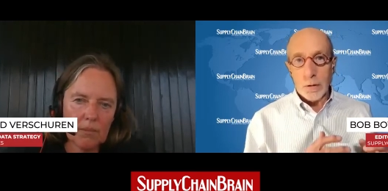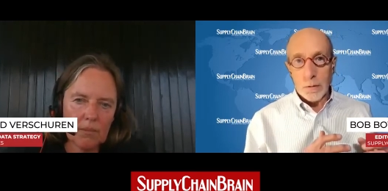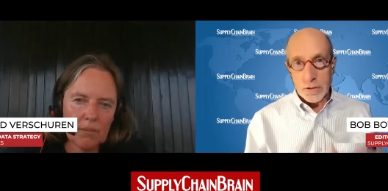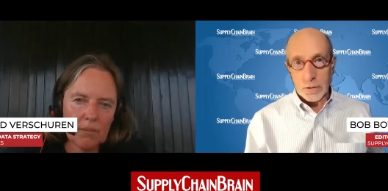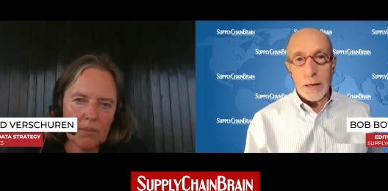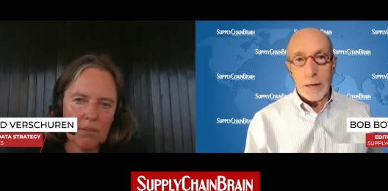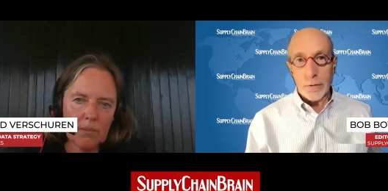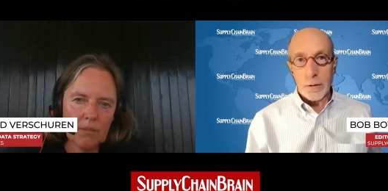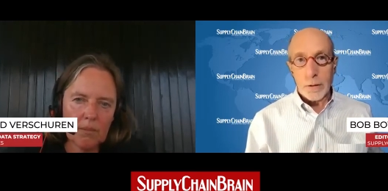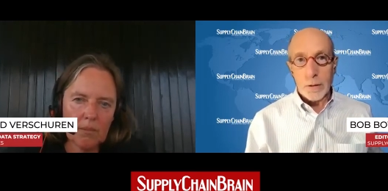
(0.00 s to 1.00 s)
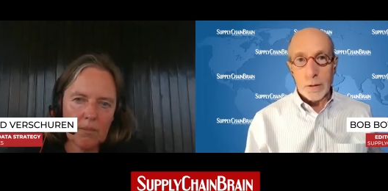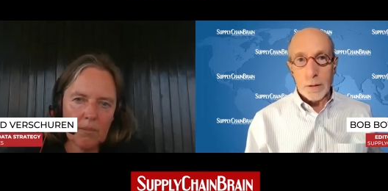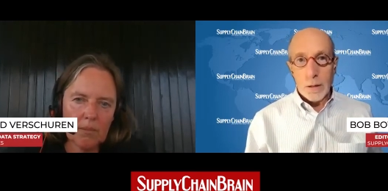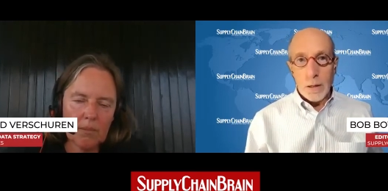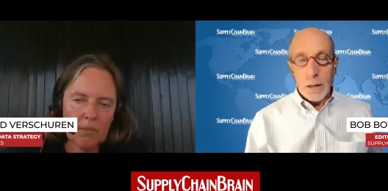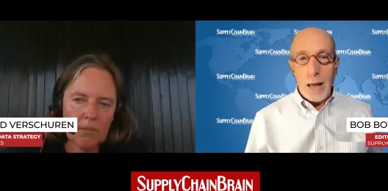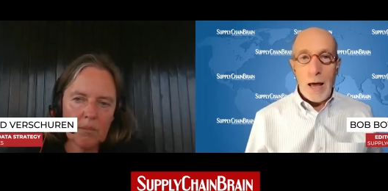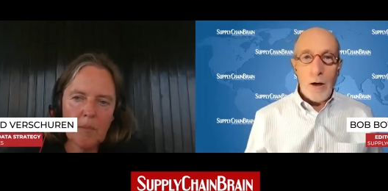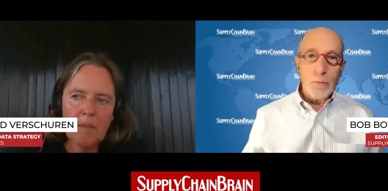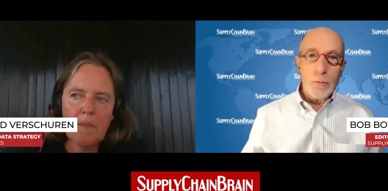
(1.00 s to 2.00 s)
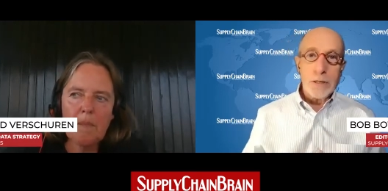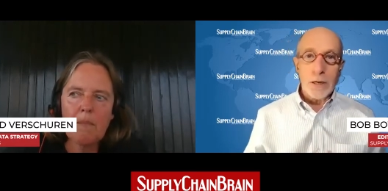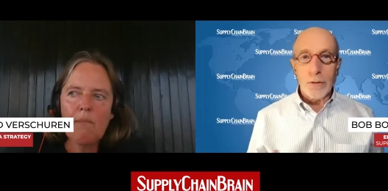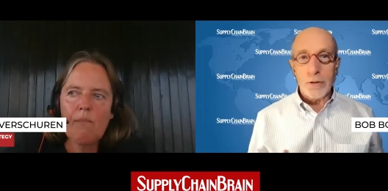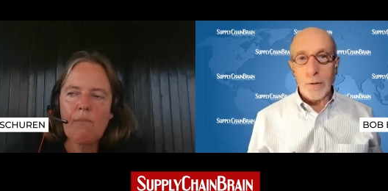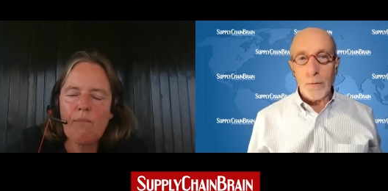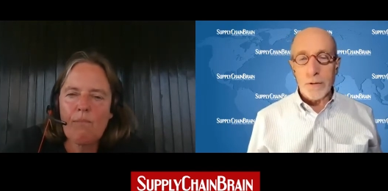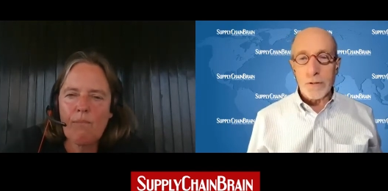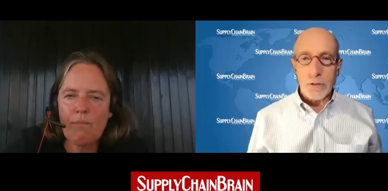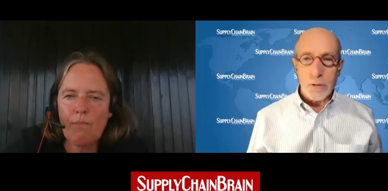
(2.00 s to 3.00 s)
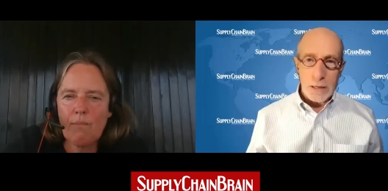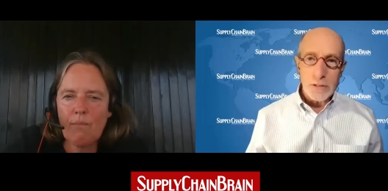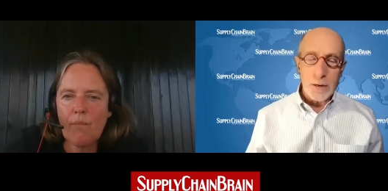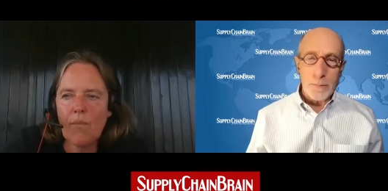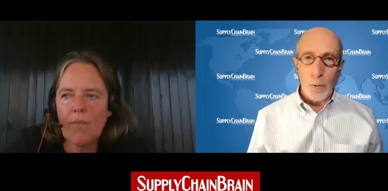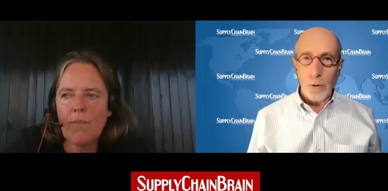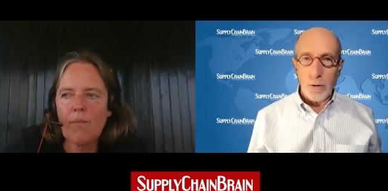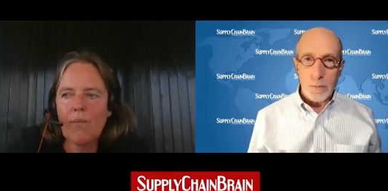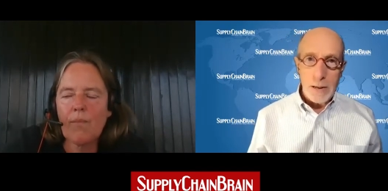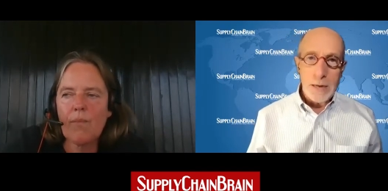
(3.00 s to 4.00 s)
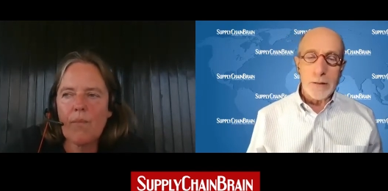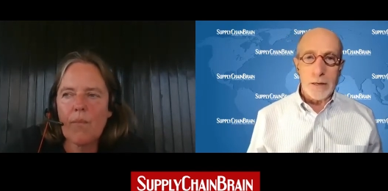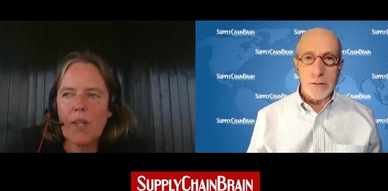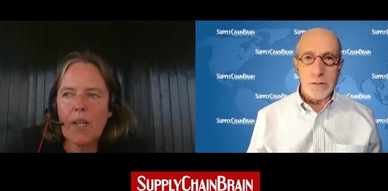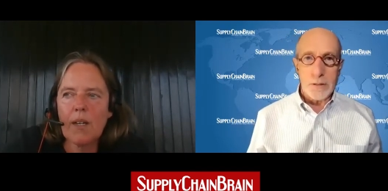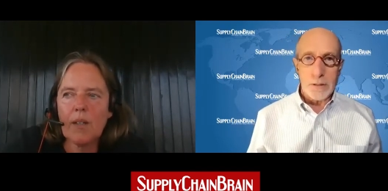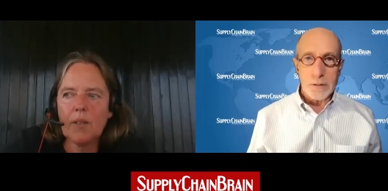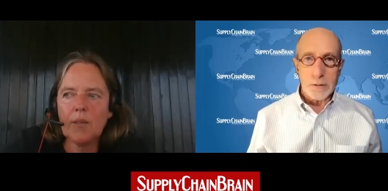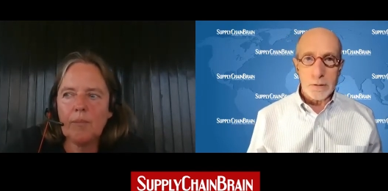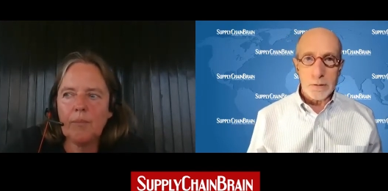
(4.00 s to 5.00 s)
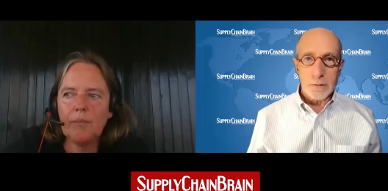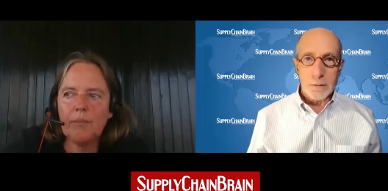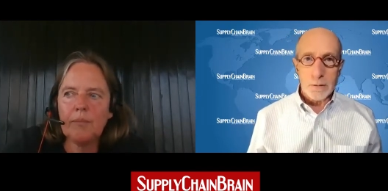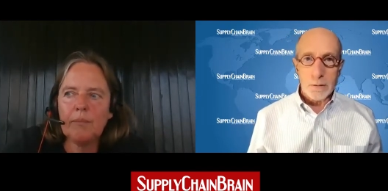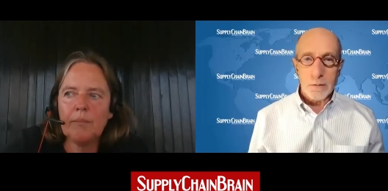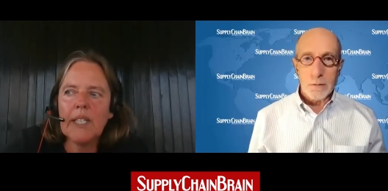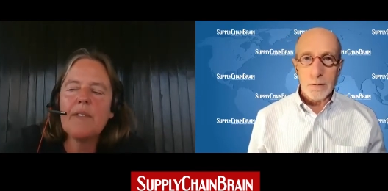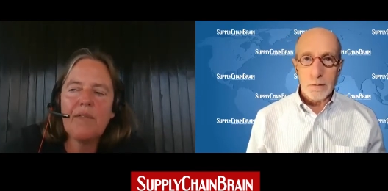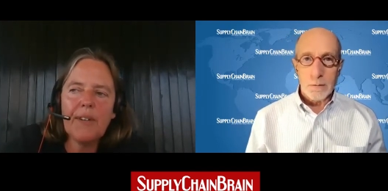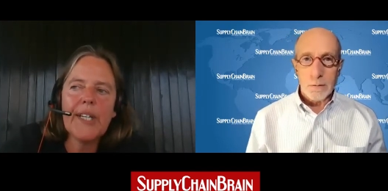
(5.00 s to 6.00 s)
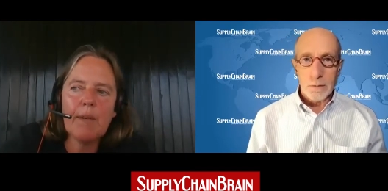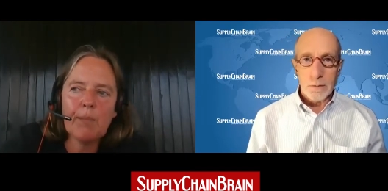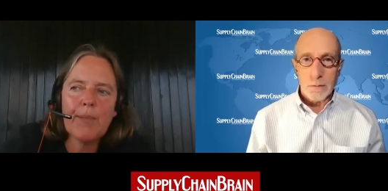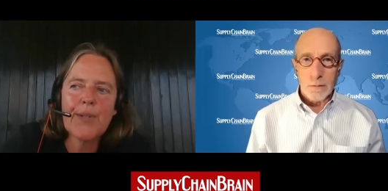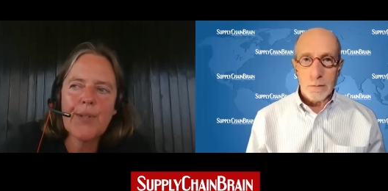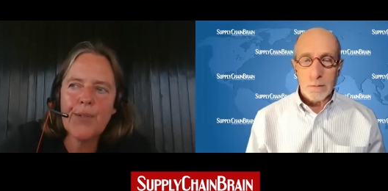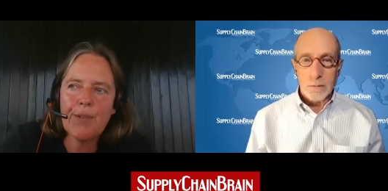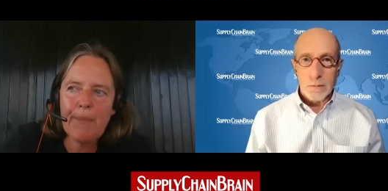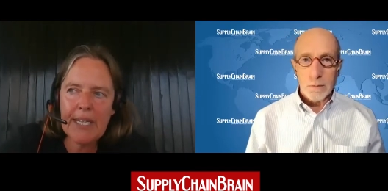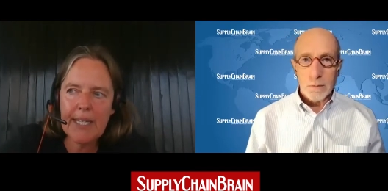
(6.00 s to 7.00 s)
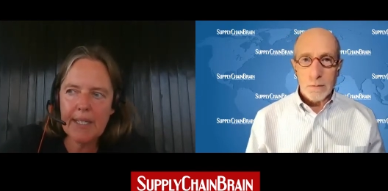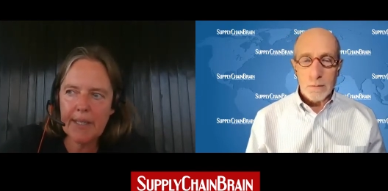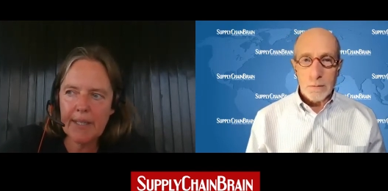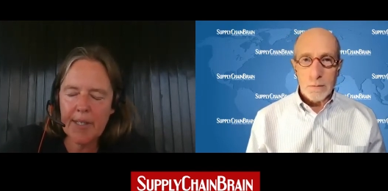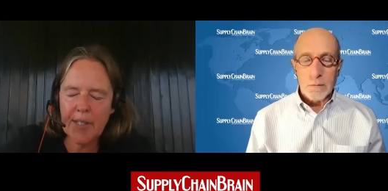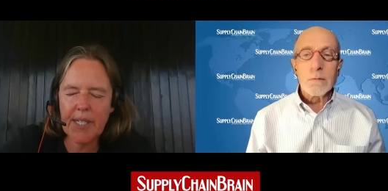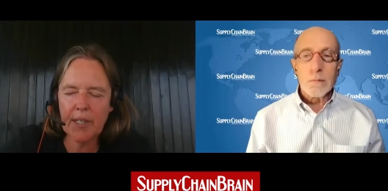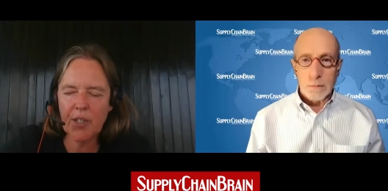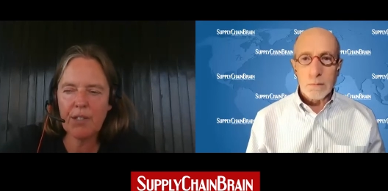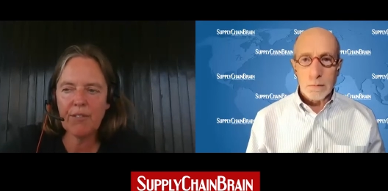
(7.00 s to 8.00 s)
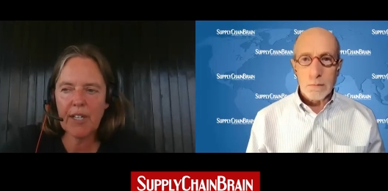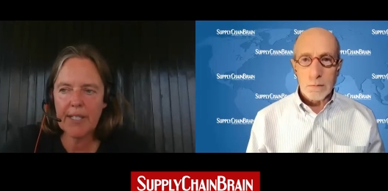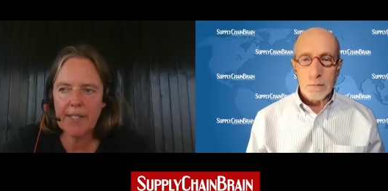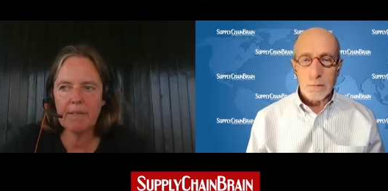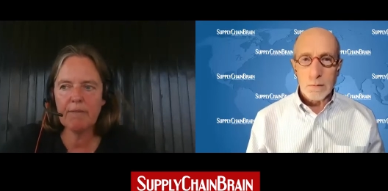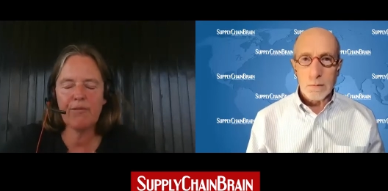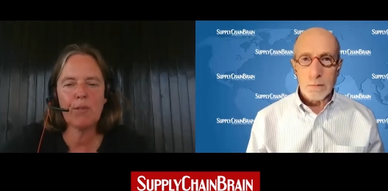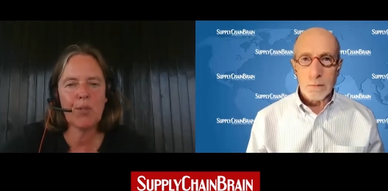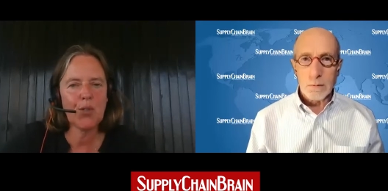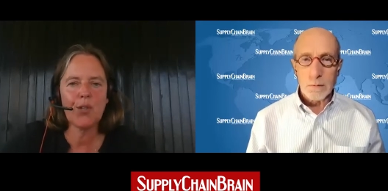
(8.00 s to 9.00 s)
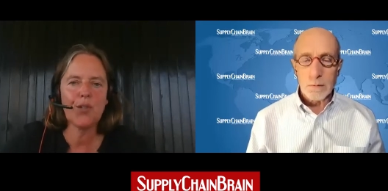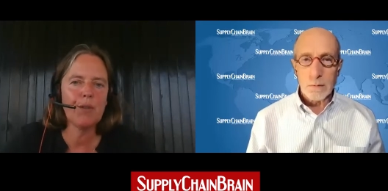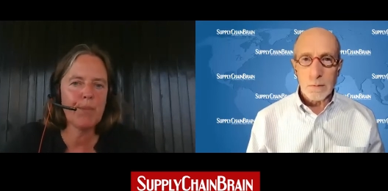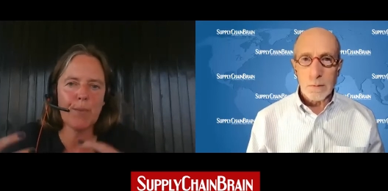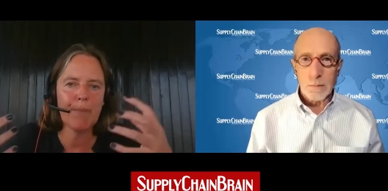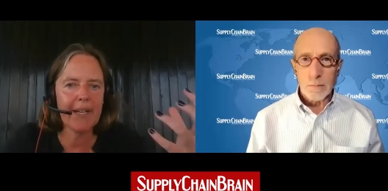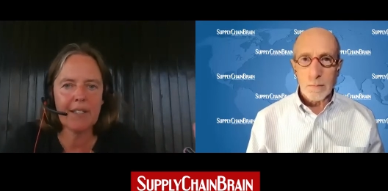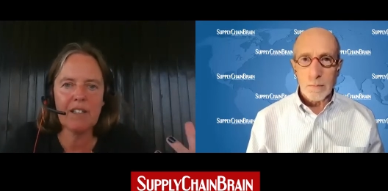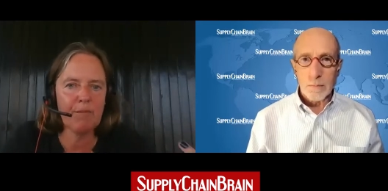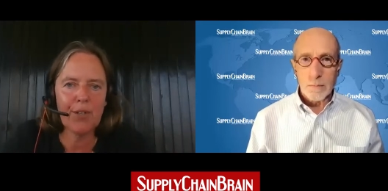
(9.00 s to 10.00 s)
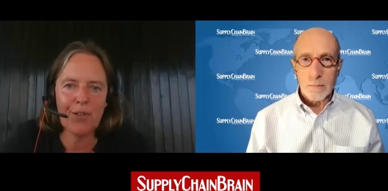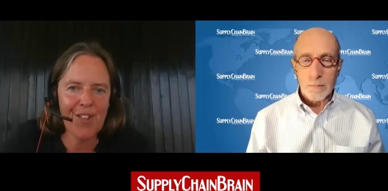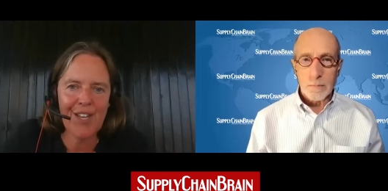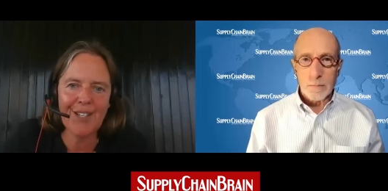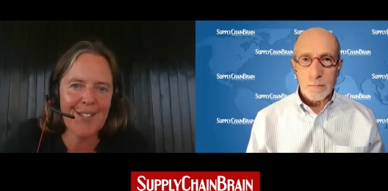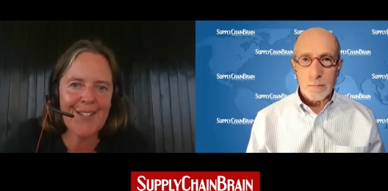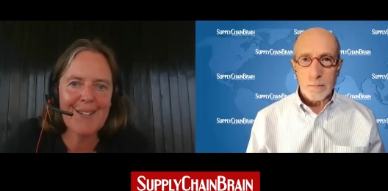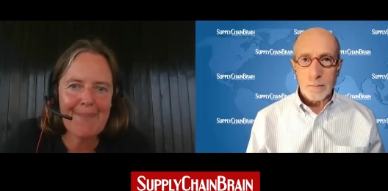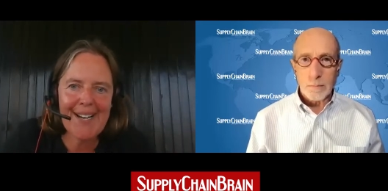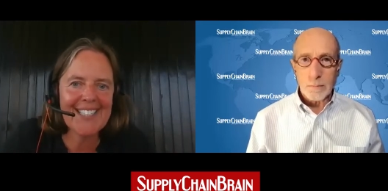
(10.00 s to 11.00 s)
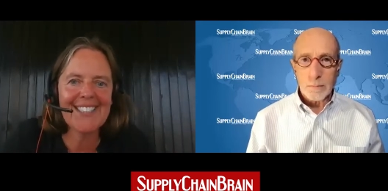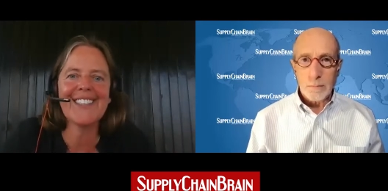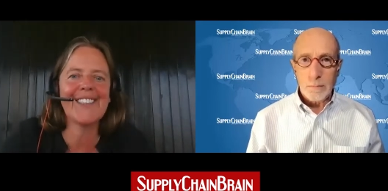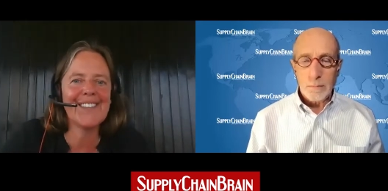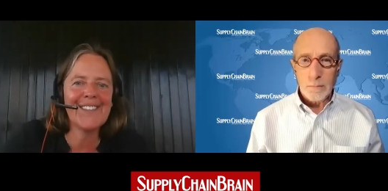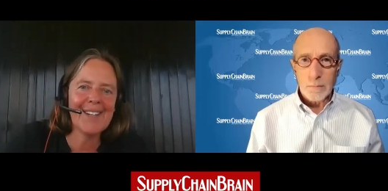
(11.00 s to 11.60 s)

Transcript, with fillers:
Speaker 1: slavery? How do we tell the difference, and is it important to make that distinction?
Speaker 2: It's very important to make that distinction, right? And from a social perspective, both things are bad. So